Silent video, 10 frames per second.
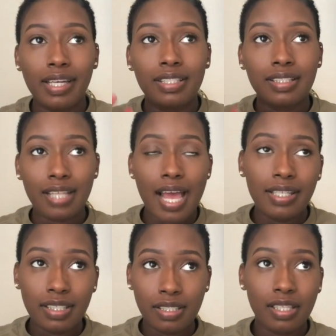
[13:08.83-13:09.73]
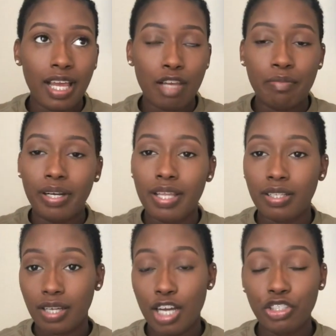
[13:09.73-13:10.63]
And it's sad to say, but in
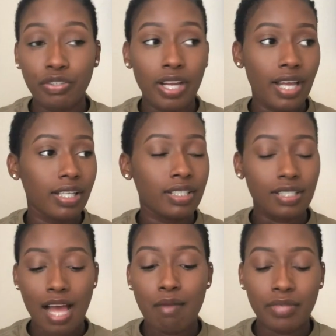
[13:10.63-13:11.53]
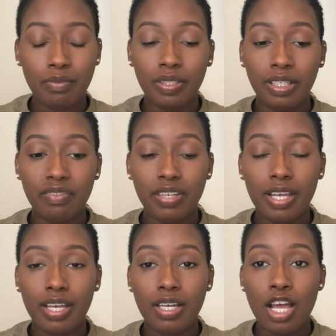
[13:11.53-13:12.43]
the country and in the time that we live
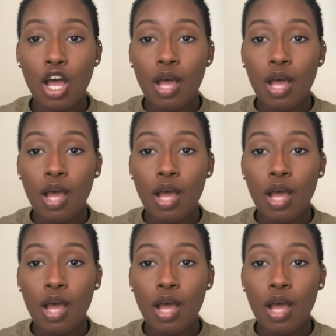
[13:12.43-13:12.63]
in,